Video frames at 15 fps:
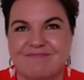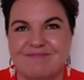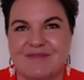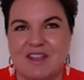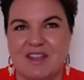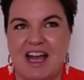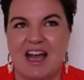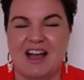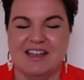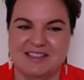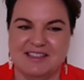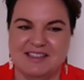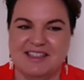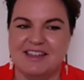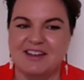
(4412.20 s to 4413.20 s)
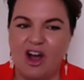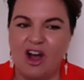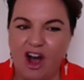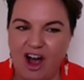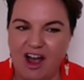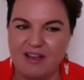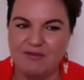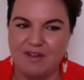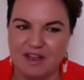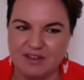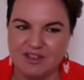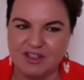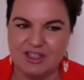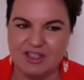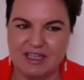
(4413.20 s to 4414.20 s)
are considered high
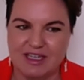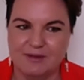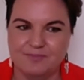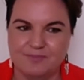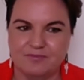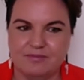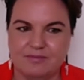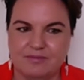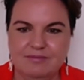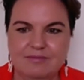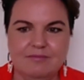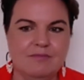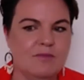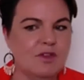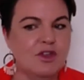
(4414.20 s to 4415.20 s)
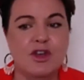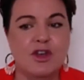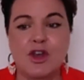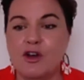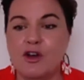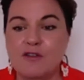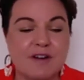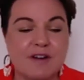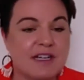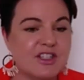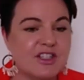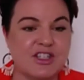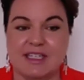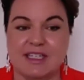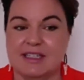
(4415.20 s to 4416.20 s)
functioning. No
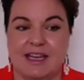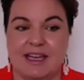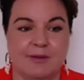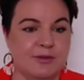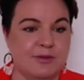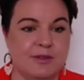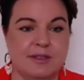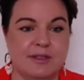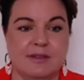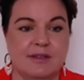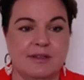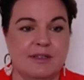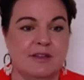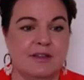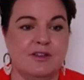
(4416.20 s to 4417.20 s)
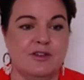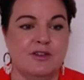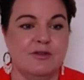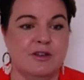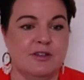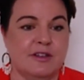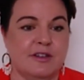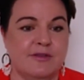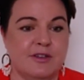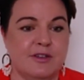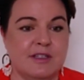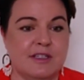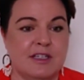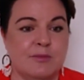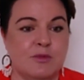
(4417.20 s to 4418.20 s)
functioning labels in the
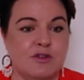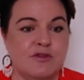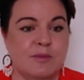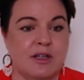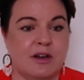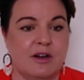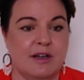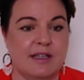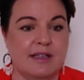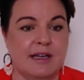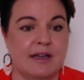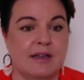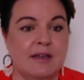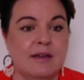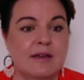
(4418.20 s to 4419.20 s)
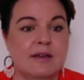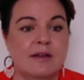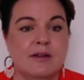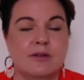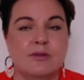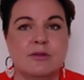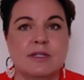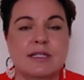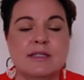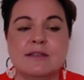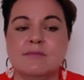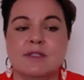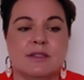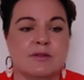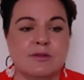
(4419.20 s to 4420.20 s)
neurodiversity movement either. Autism
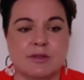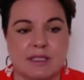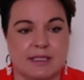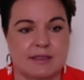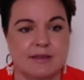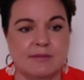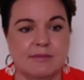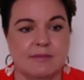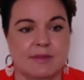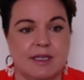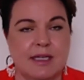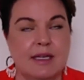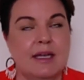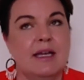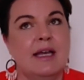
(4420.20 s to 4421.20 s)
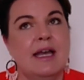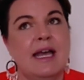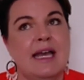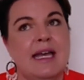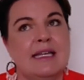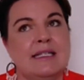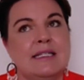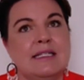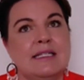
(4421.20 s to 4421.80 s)
is autism, and